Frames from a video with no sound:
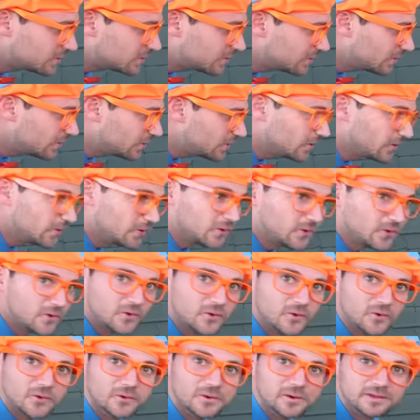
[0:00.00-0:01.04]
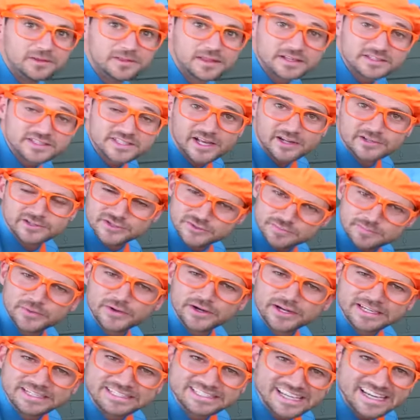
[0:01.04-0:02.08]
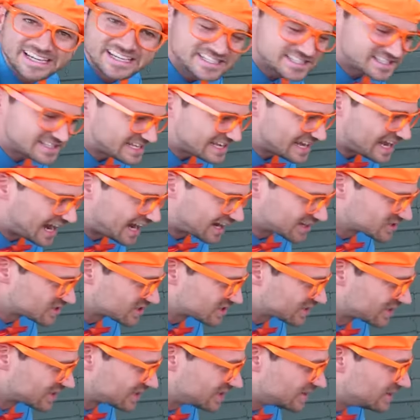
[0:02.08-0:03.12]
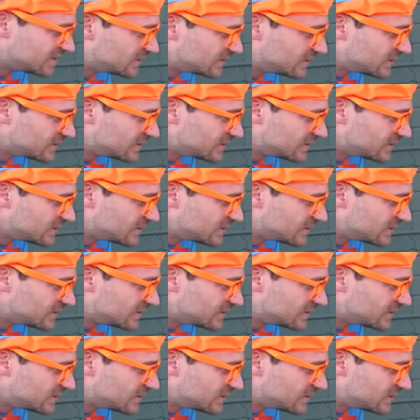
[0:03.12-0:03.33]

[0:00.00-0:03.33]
Ooh, that sounds pretty tasty actually.